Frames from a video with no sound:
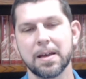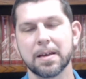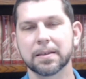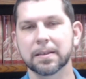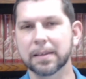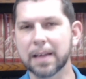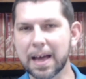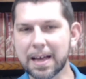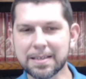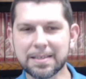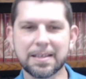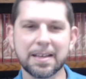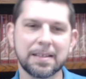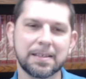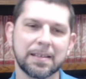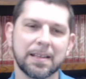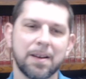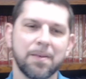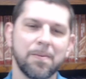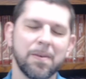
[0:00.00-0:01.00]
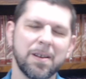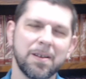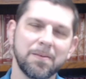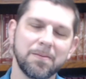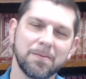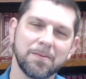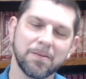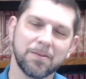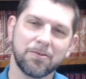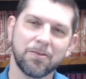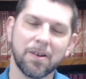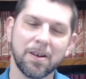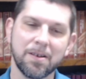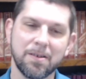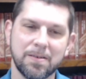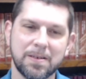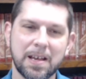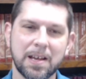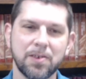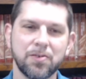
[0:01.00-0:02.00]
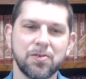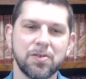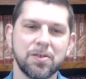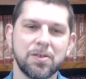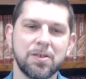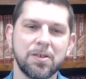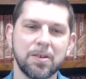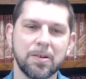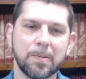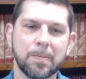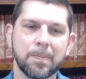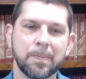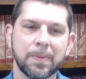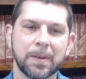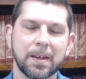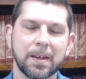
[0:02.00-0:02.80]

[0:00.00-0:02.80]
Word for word: The last detail I want to draw your attention to